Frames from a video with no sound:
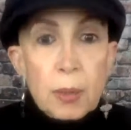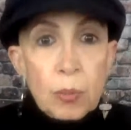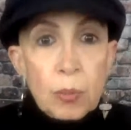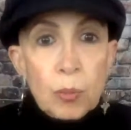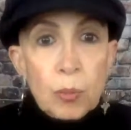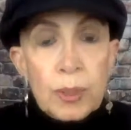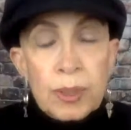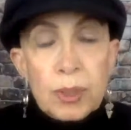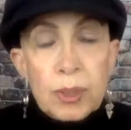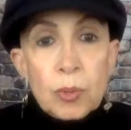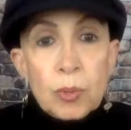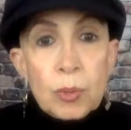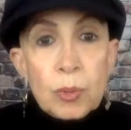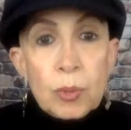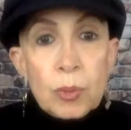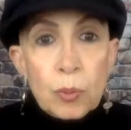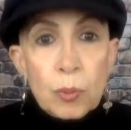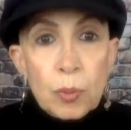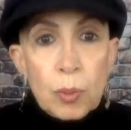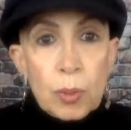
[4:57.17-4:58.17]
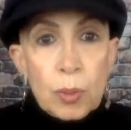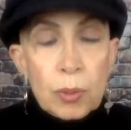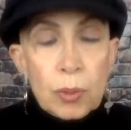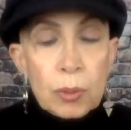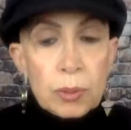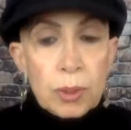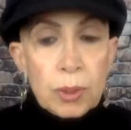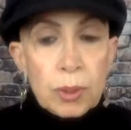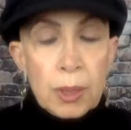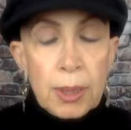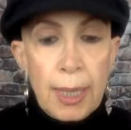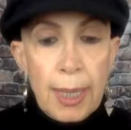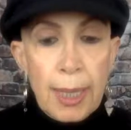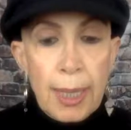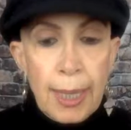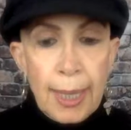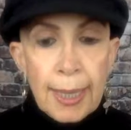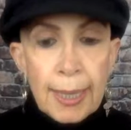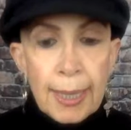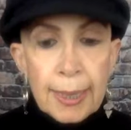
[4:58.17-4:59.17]
we do in the world
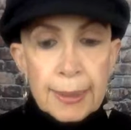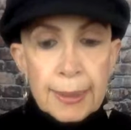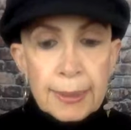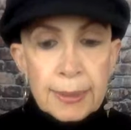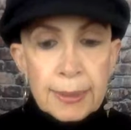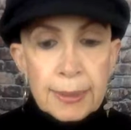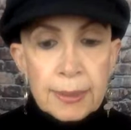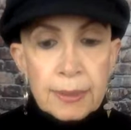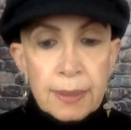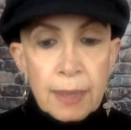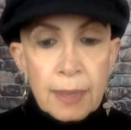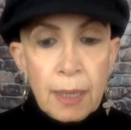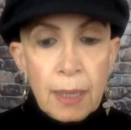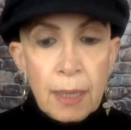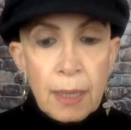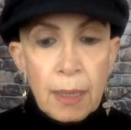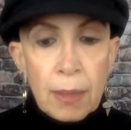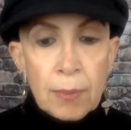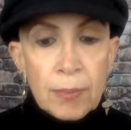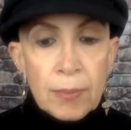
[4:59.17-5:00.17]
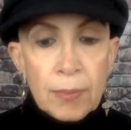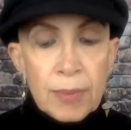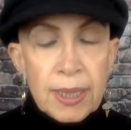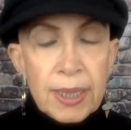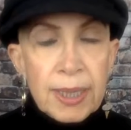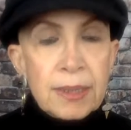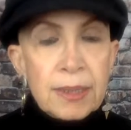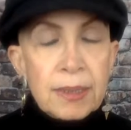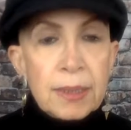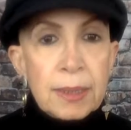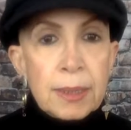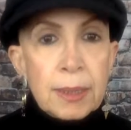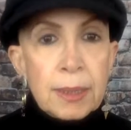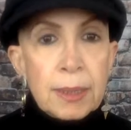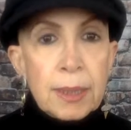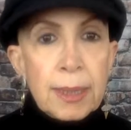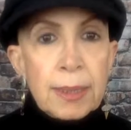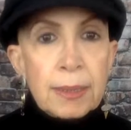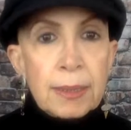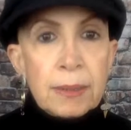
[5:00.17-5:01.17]
and um, in
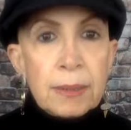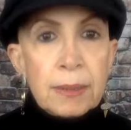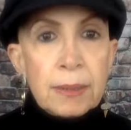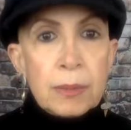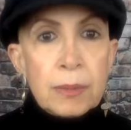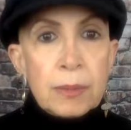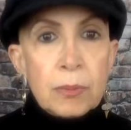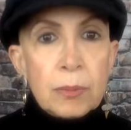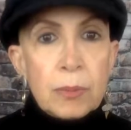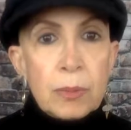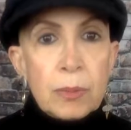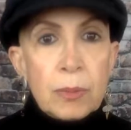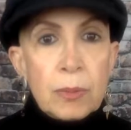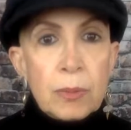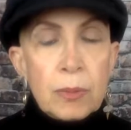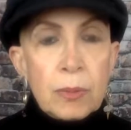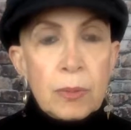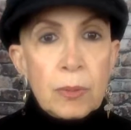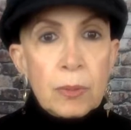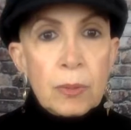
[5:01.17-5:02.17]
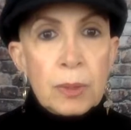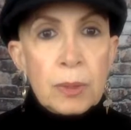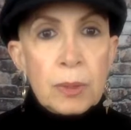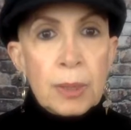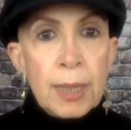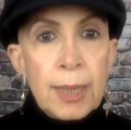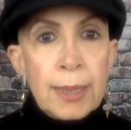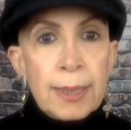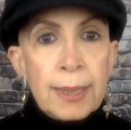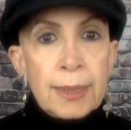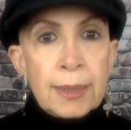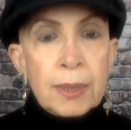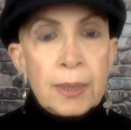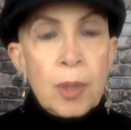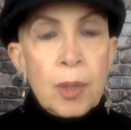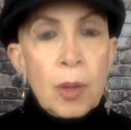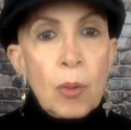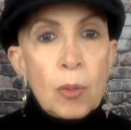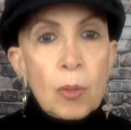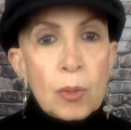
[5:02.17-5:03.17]
in letting
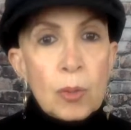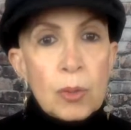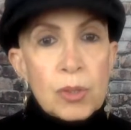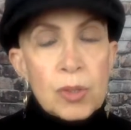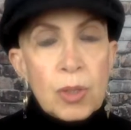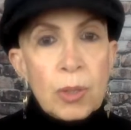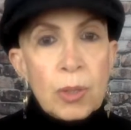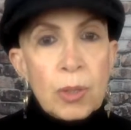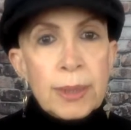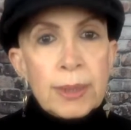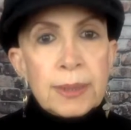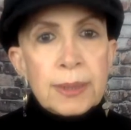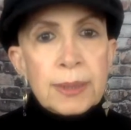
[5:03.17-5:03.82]
go or starting to